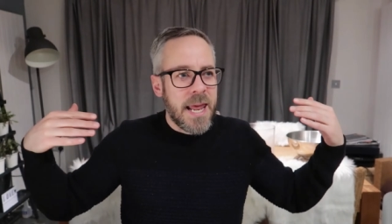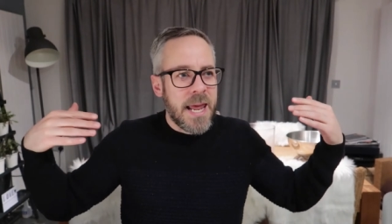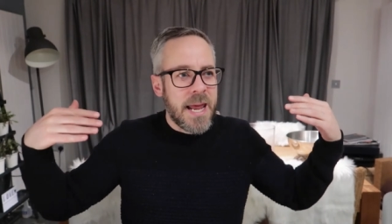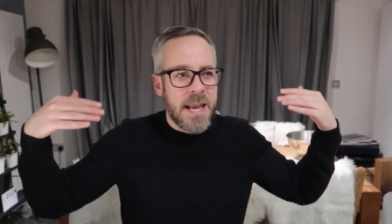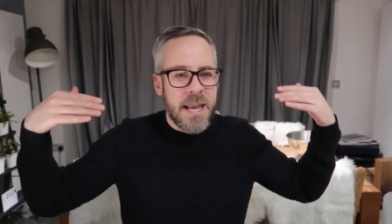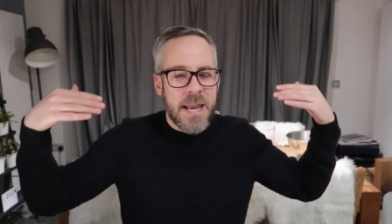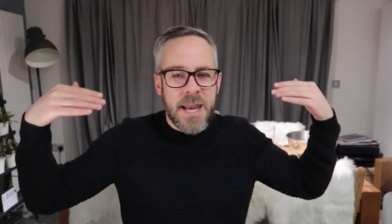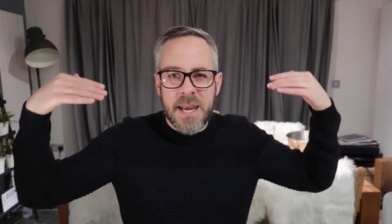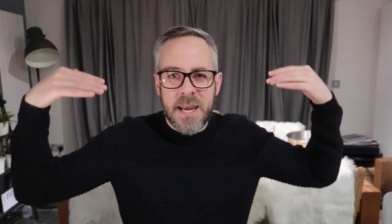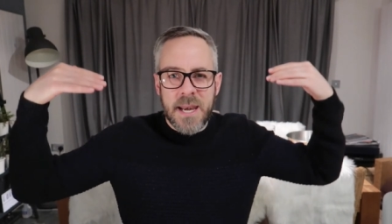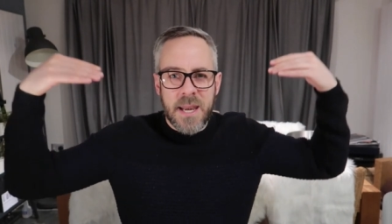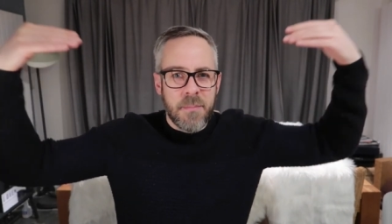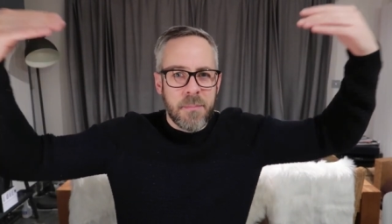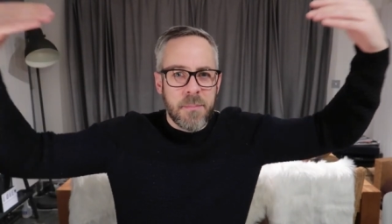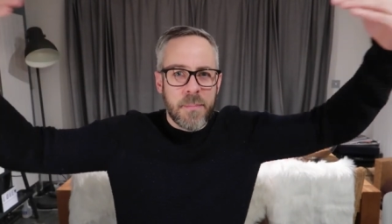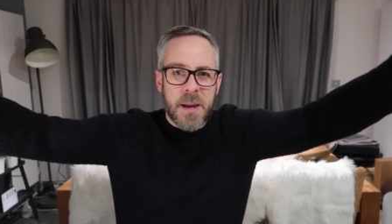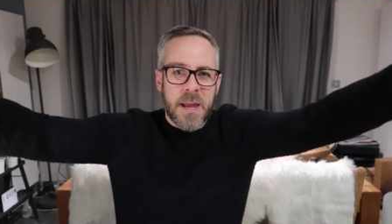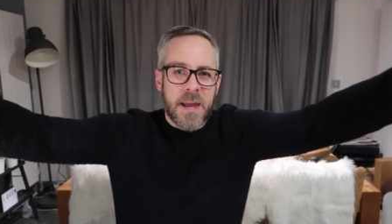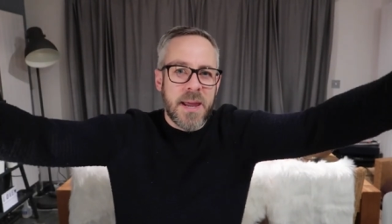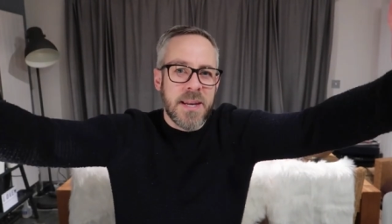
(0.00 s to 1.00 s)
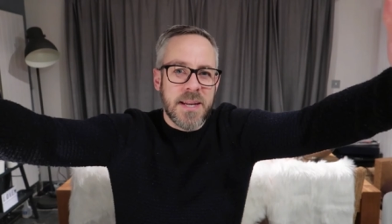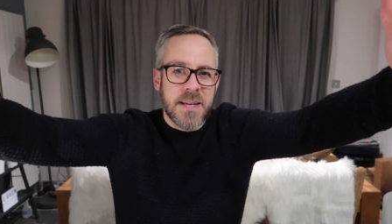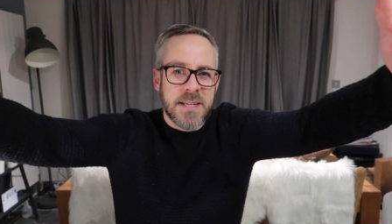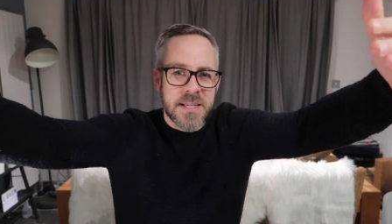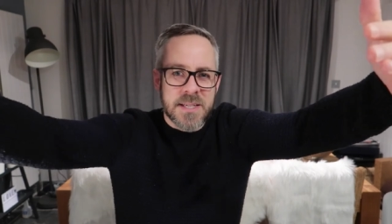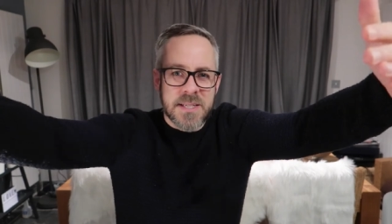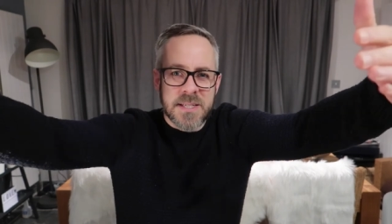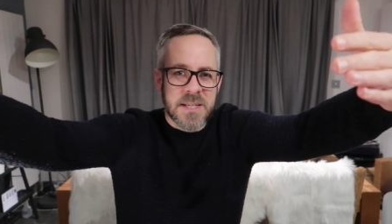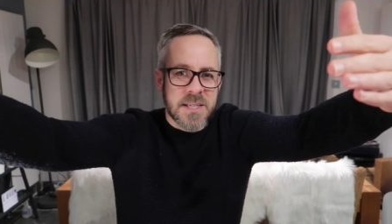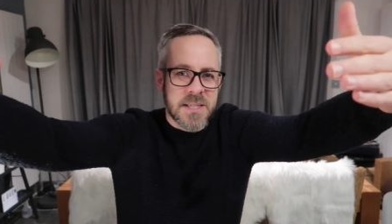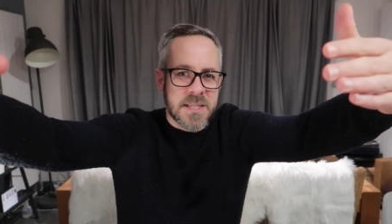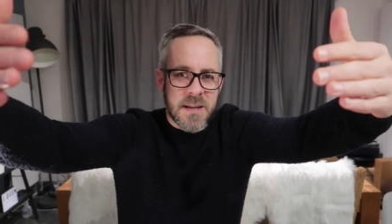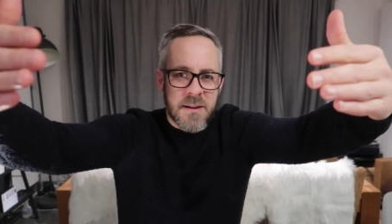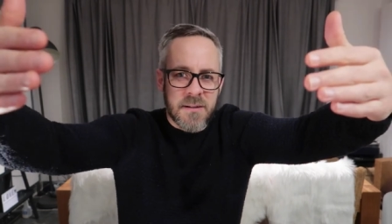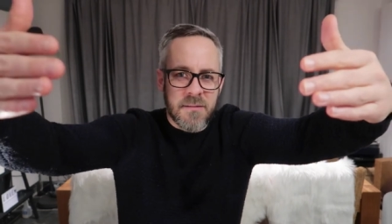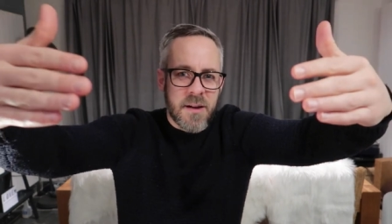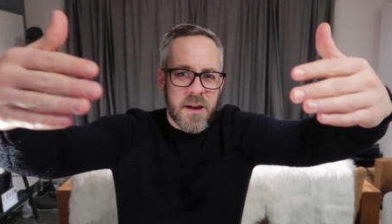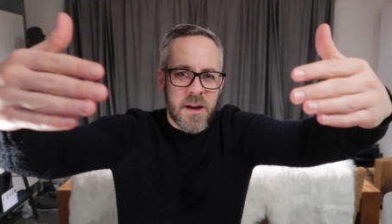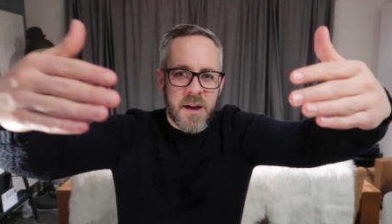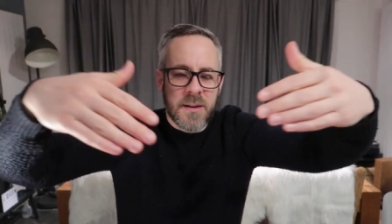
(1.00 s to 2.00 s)
and then in the distance
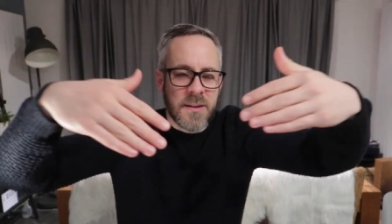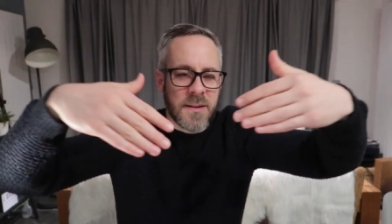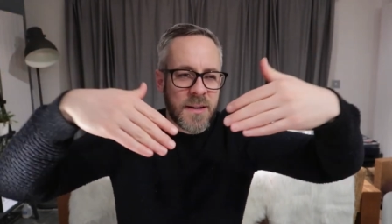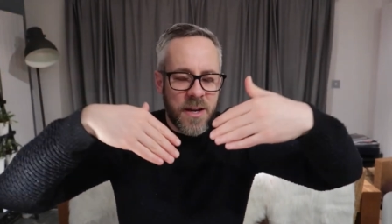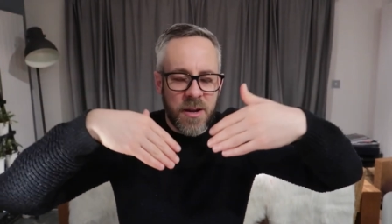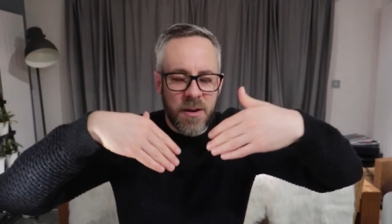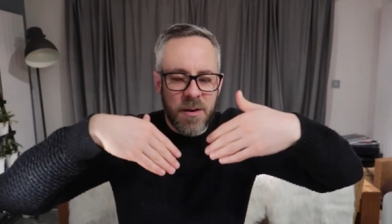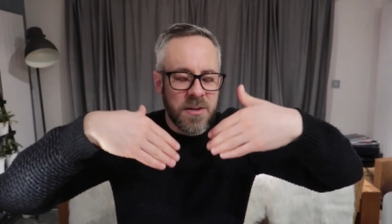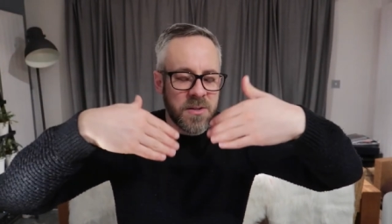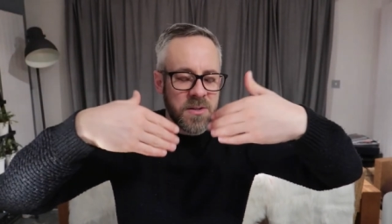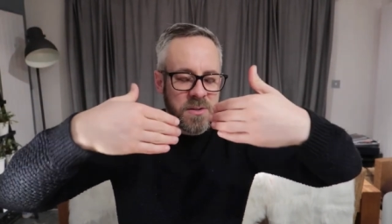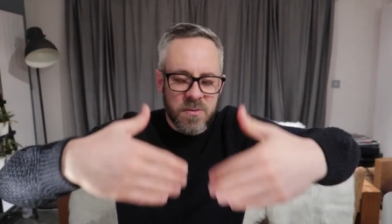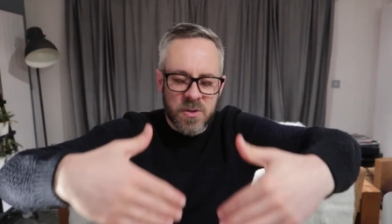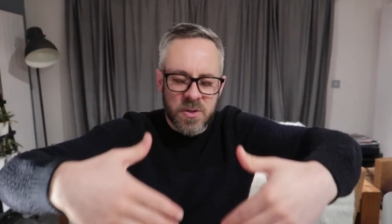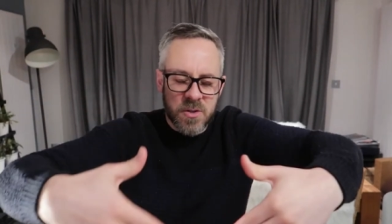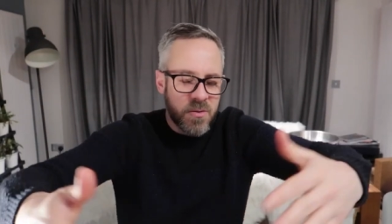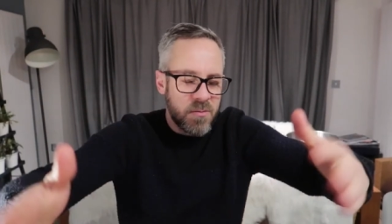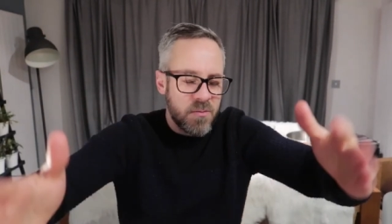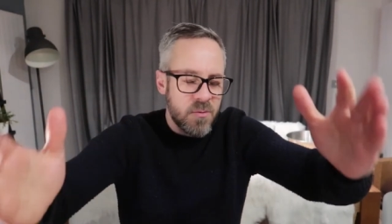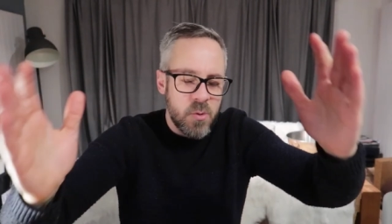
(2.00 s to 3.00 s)
there are, you know, there's just